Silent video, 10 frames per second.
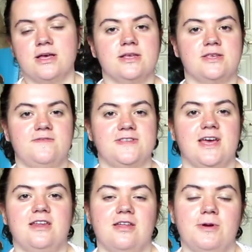So I've
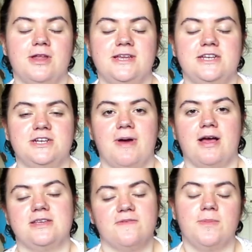decided I'm going to teach him
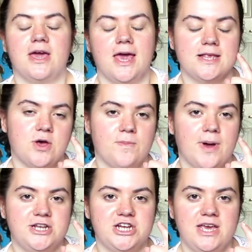how to give me a kiss on
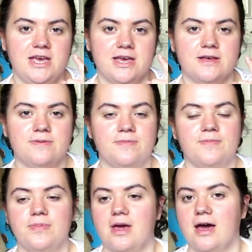my cheek,
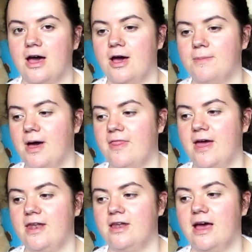and
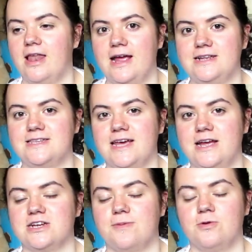then at a later
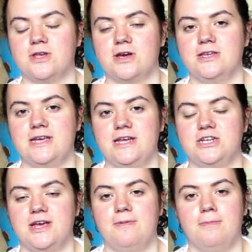stage I'm also going to
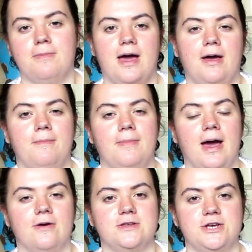teach him
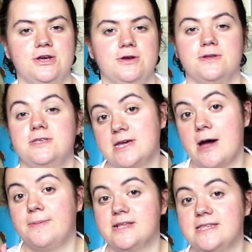how to
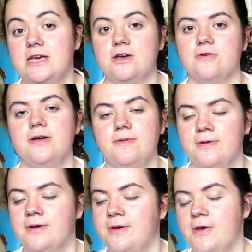tell me a secret,
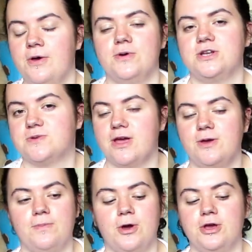which is where
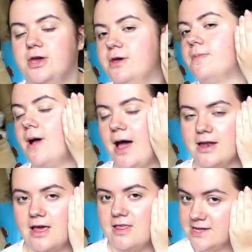you put your hand
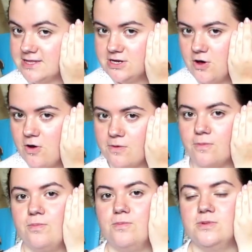like this and the dog
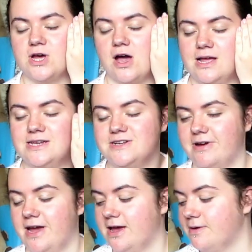targets your
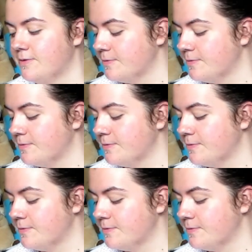ear.